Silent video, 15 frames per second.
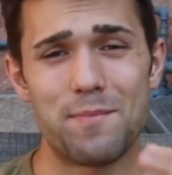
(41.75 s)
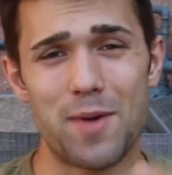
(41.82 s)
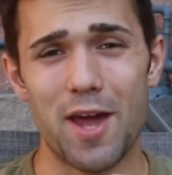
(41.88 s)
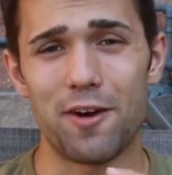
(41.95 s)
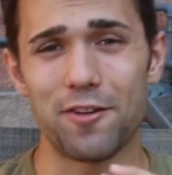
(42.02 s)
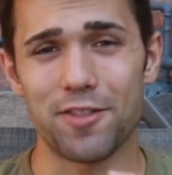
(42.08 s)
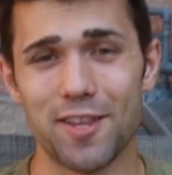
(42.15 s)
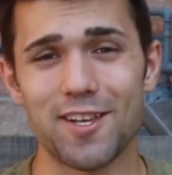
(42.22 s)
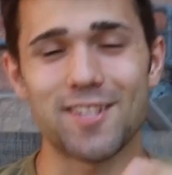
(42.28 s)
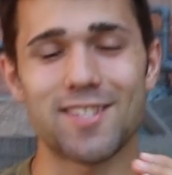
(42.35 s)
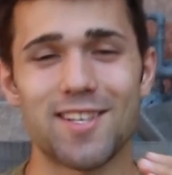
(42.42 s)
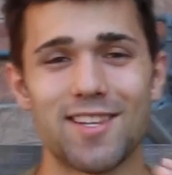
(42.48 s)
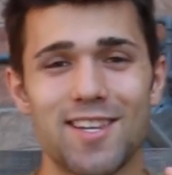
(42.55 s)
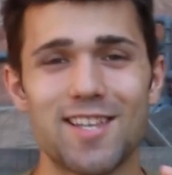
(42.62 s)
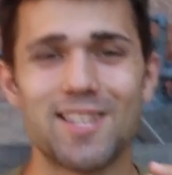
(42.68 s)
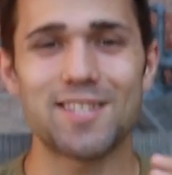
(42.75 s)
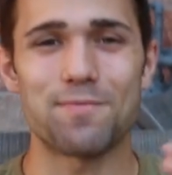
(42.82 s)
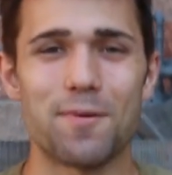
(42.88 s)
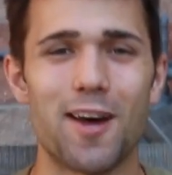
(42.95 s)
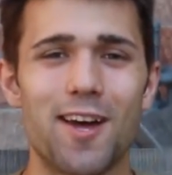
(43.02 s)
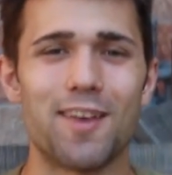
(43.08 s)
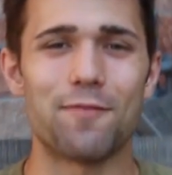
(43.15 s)
better things than these,
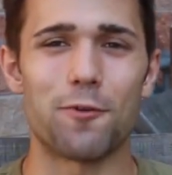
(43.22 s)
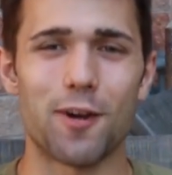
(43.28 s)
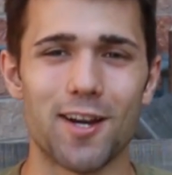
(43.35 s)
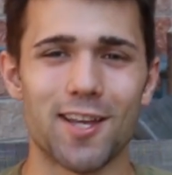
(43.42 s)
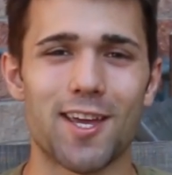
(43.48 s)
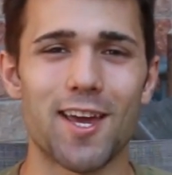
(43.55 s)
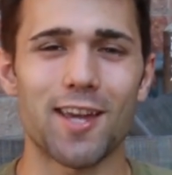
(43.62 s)
but we're going to